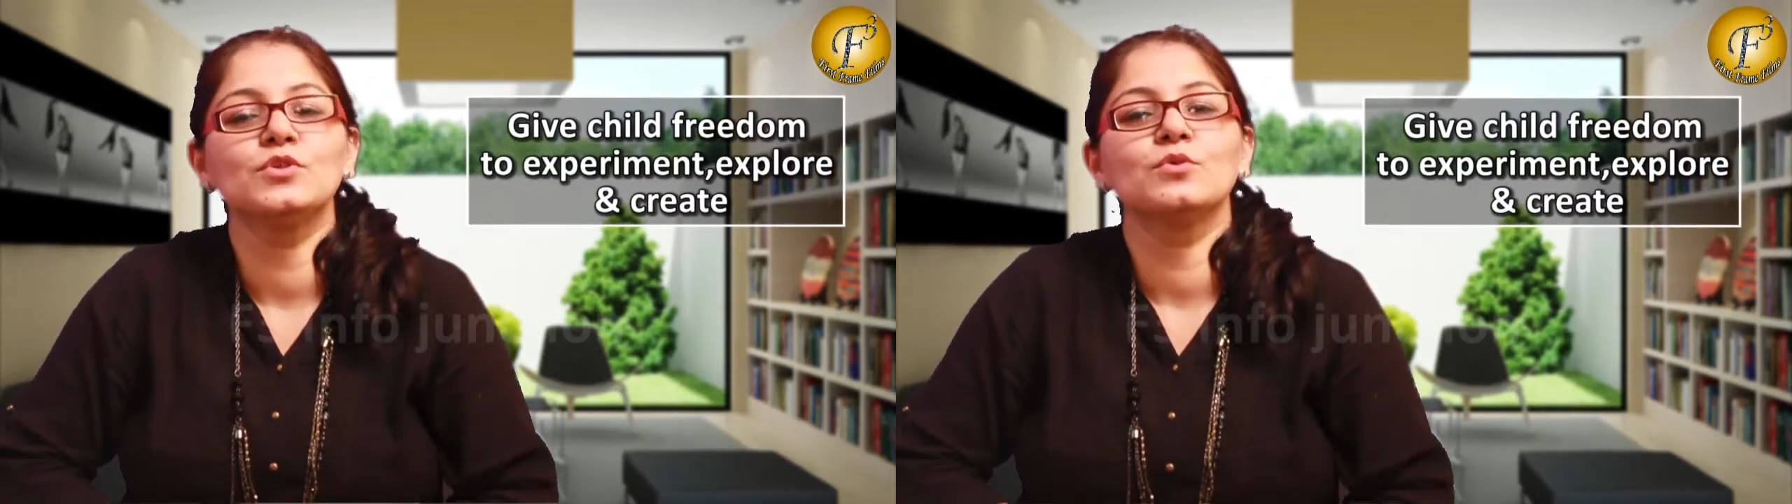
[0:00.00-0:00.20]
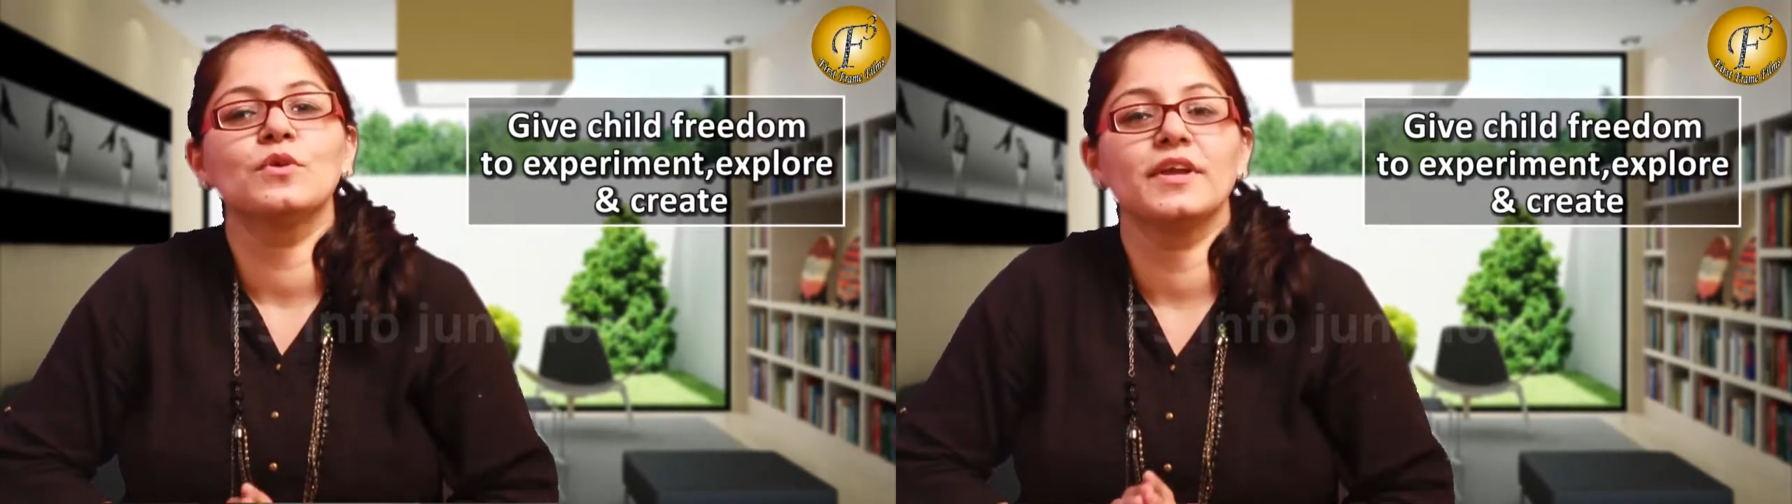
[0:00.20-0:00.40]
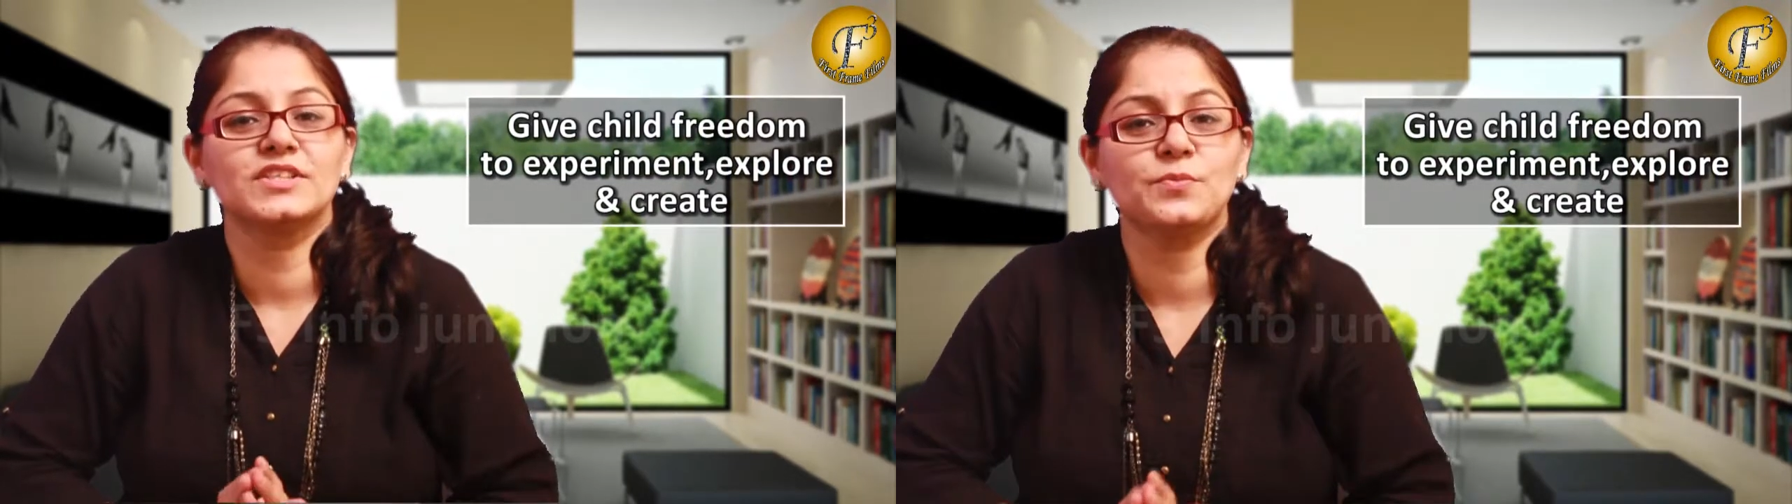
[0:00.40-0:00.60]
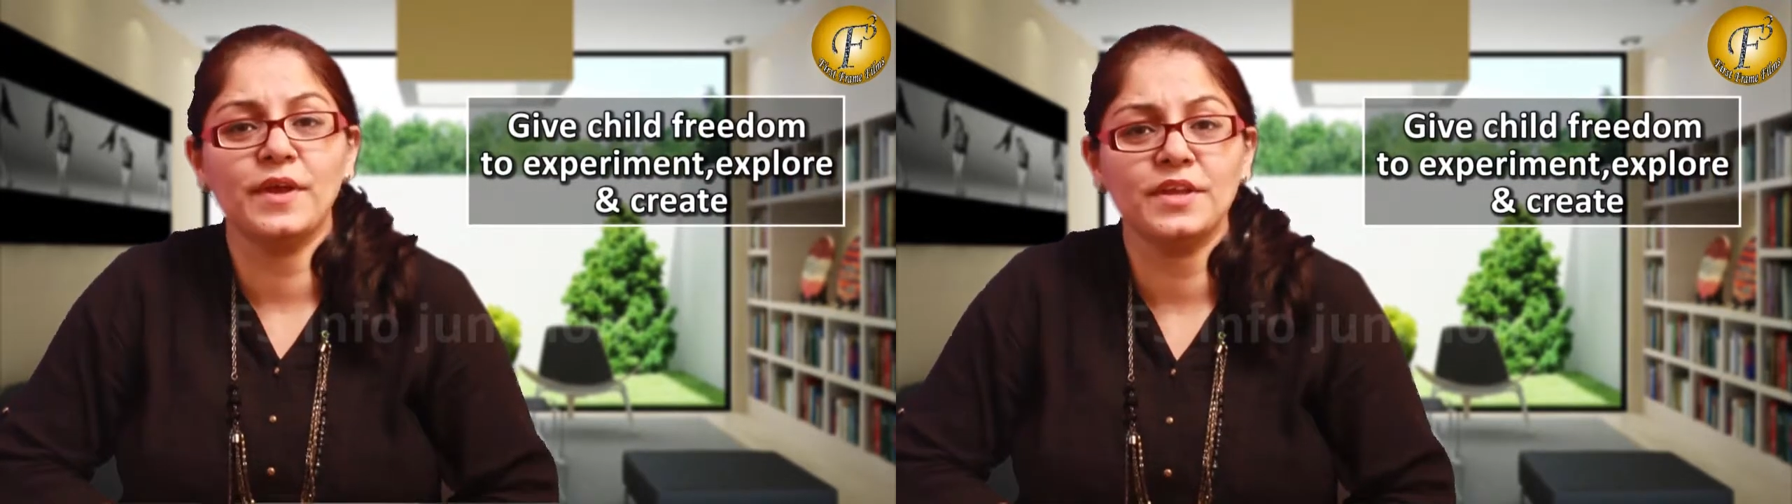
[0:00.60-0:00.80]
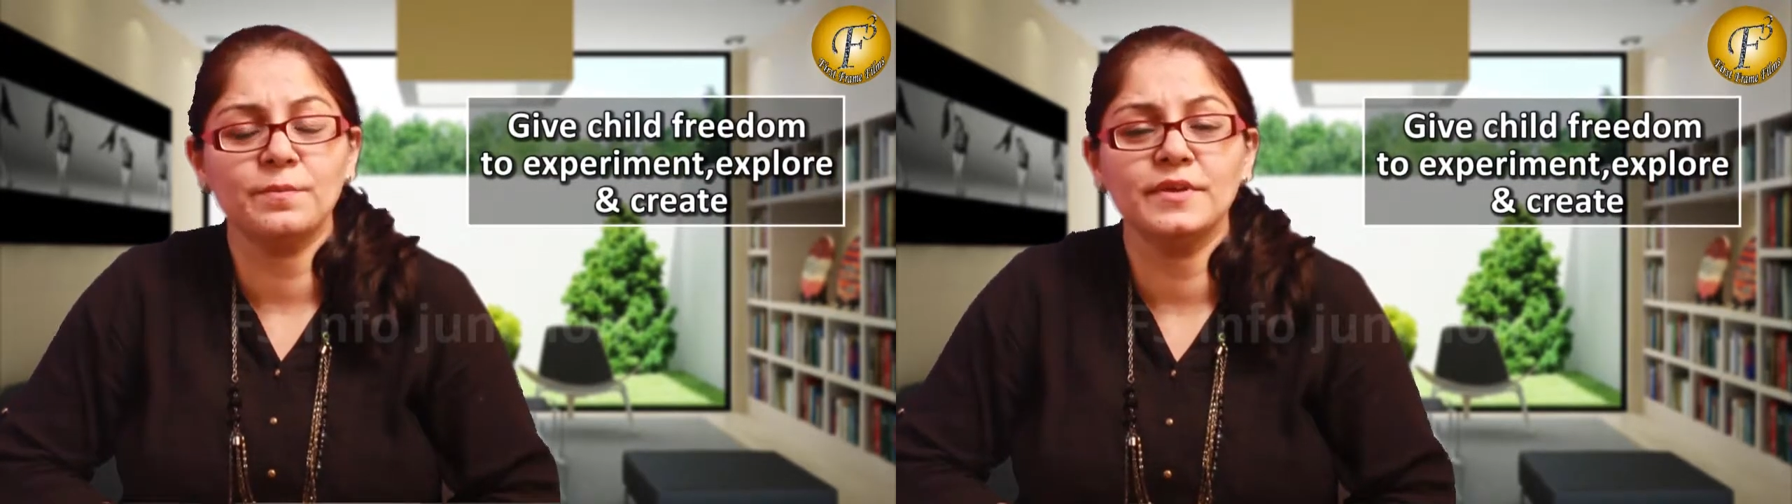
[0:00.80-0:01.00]
to
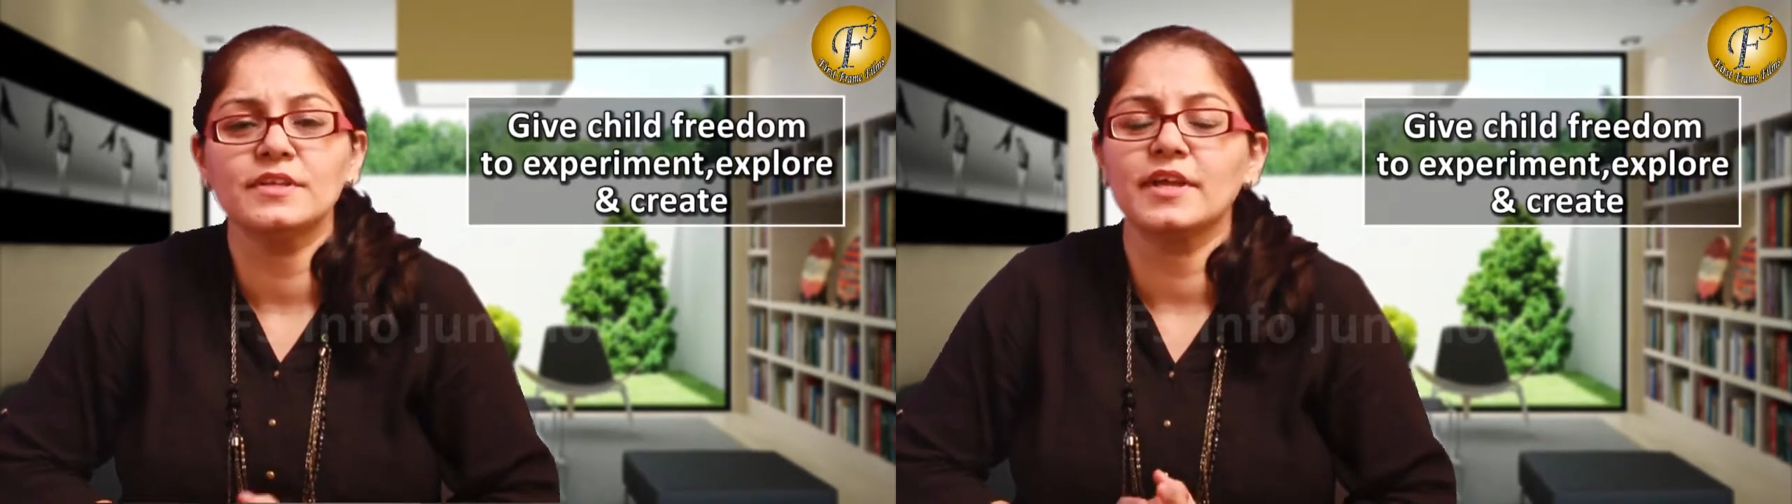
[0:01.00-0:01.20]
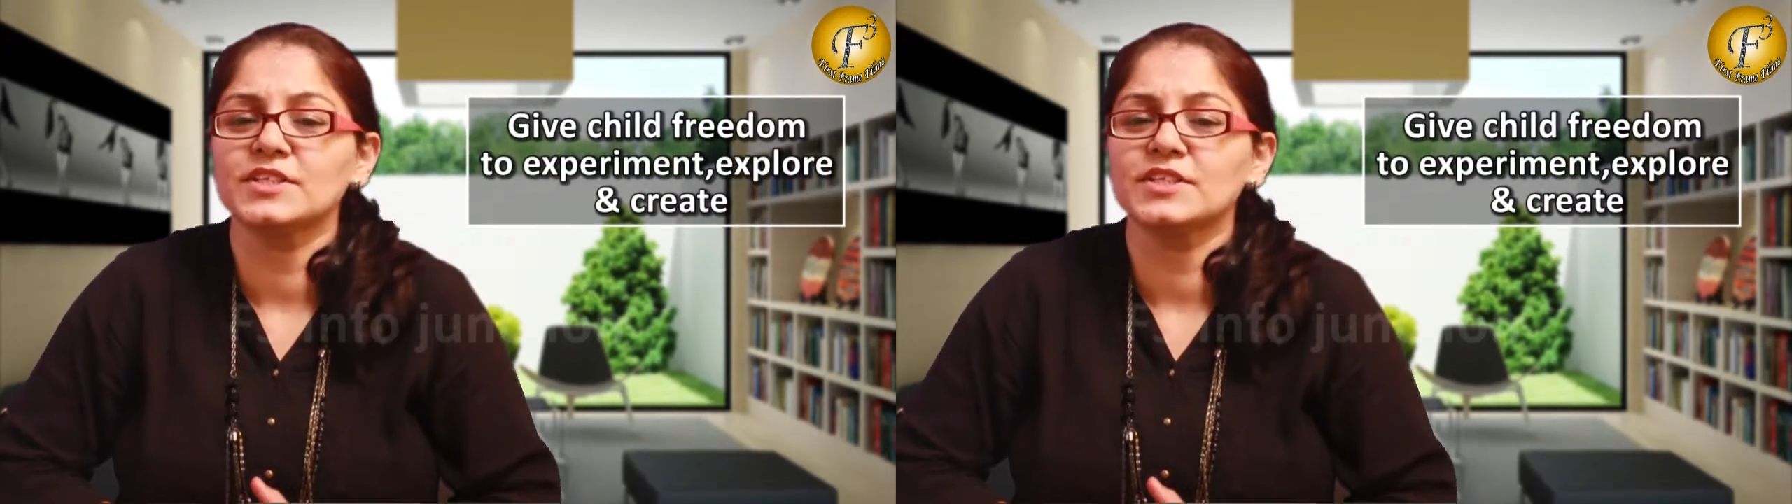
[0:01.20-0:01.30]
experiment,